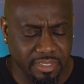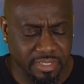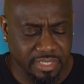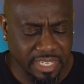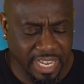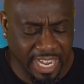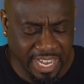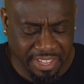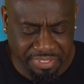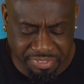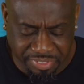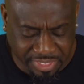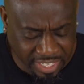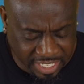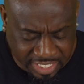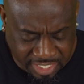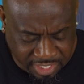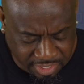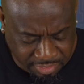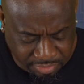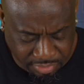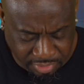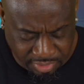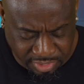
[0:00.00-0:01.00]
God, thank
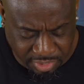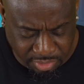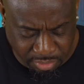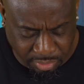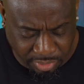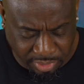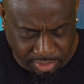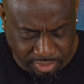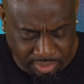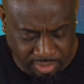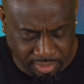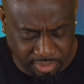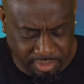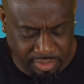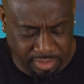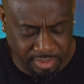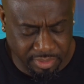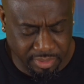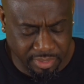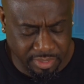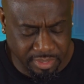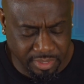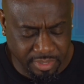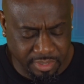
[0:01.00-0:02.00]
you for your word.
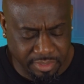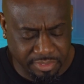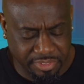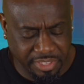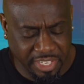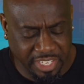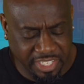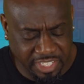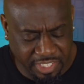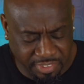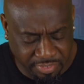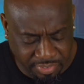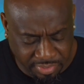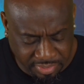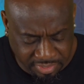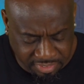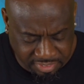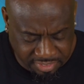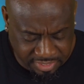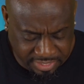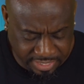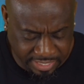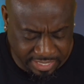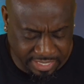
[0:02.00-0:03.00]
Thank you for
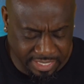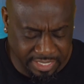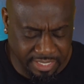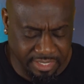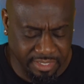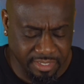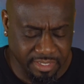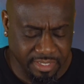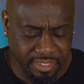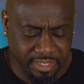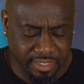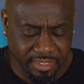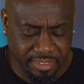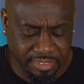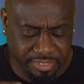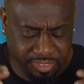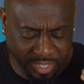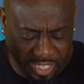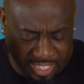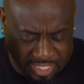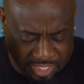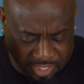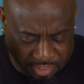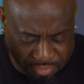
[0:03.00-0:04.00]
this day.
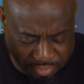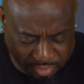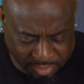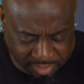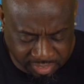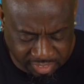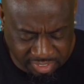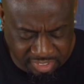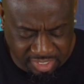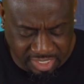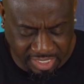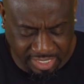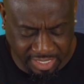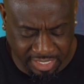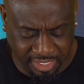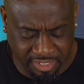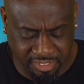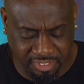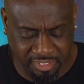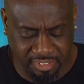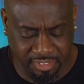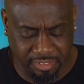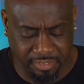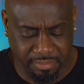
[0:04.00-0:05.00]
Thank you for this
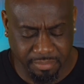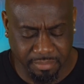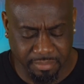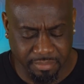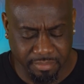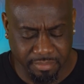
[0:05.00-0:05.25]
text.